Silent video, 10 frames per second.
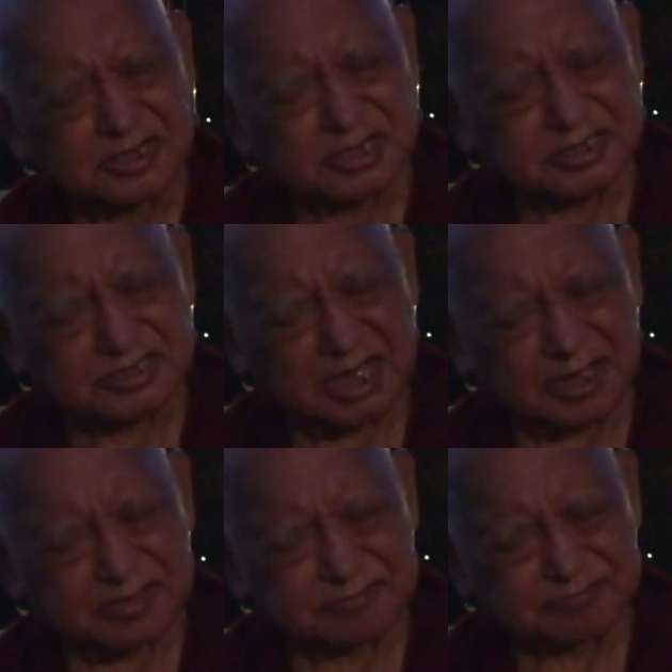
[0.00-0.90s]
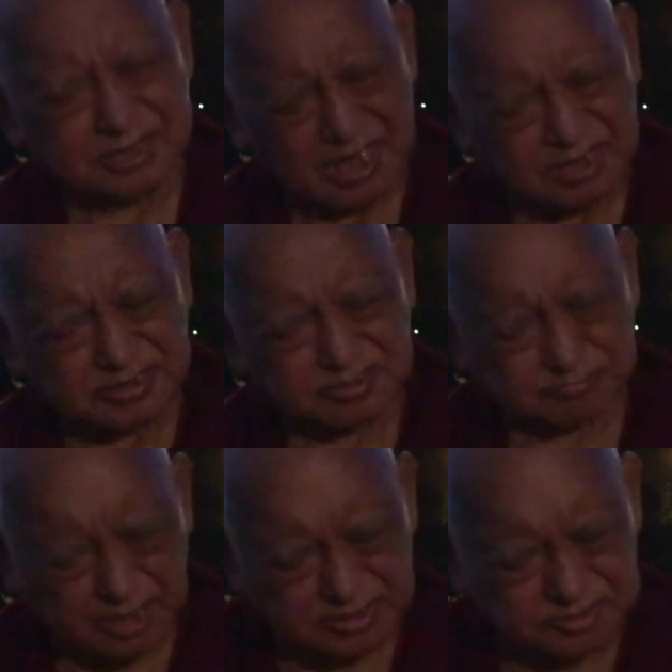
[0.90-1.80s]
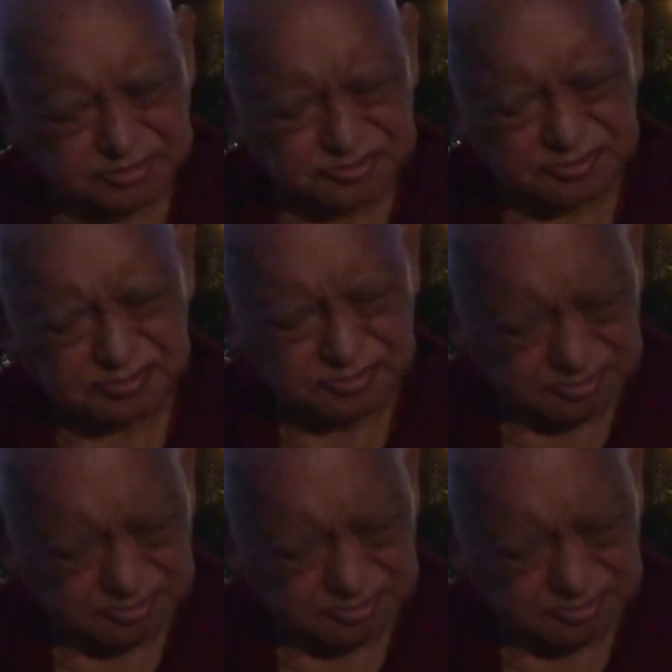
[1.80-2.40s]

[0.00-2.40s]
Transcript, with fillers: Kasa and Baju,